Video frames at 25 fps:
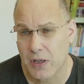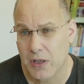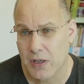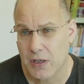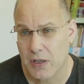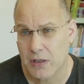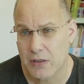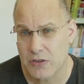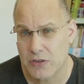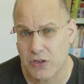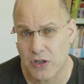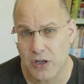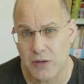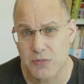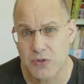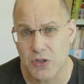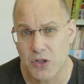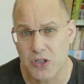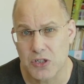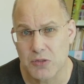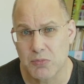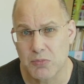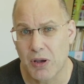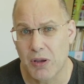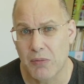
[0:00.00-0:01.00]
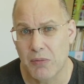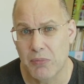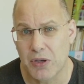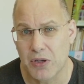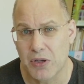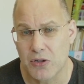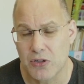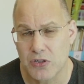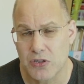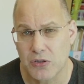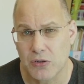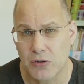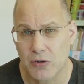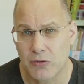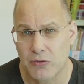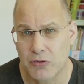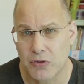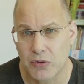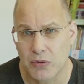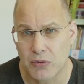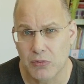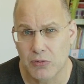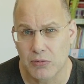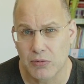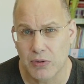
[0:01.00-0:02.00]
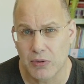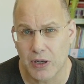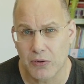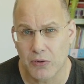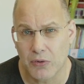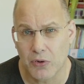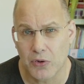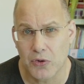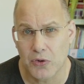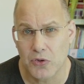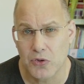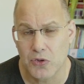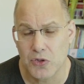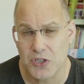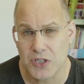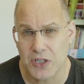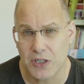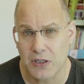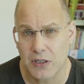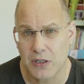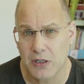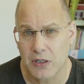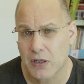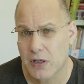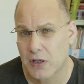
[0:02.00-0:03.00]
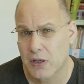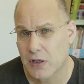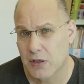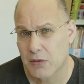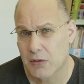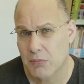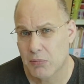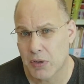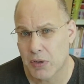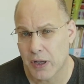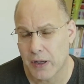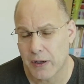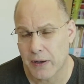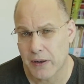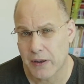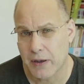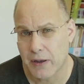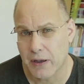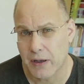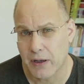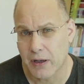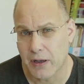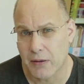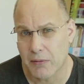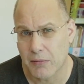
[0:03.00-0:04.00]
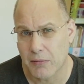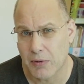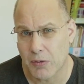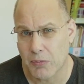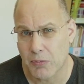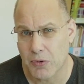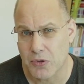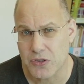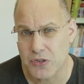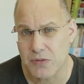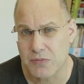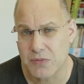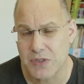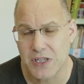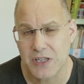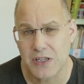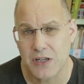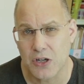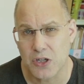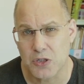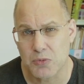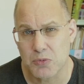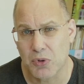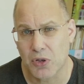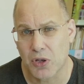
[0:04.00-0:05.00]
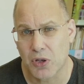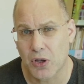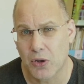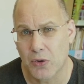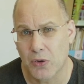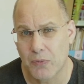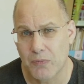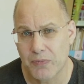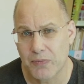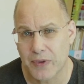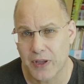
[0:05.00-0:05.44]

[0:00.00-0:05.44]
Time zones might be an issue if you are not in New Zealand, but I'll put some details below.